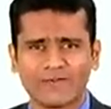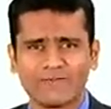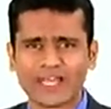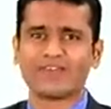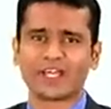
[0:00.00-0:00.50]

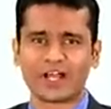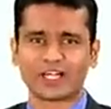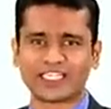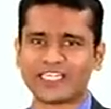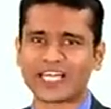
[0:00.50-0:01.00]
Whenever
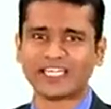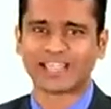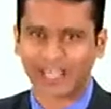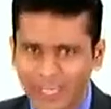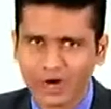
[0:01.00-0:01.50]
your theta
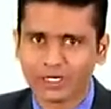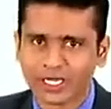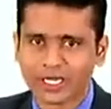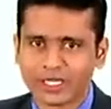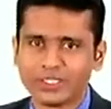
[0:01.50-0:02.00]
is acute,
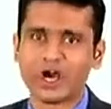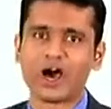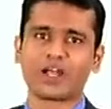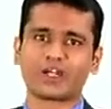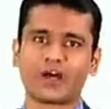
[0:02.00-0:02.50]

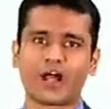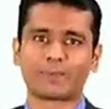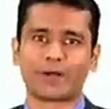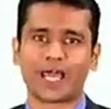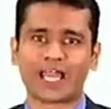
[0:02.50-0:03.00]
your
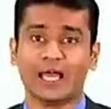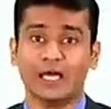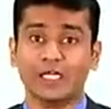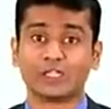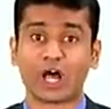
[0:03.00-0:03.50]
dot
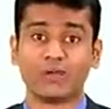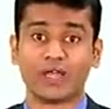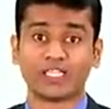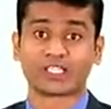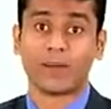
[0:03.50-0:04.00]
product is
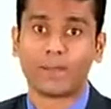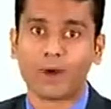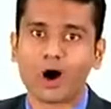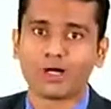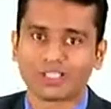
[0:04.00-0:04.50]
always
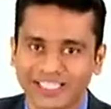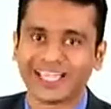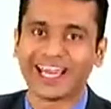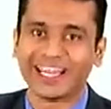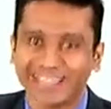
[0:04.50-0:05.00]

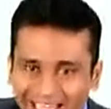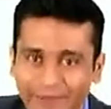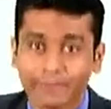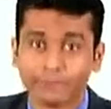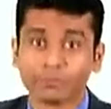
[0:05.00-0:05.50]
positive.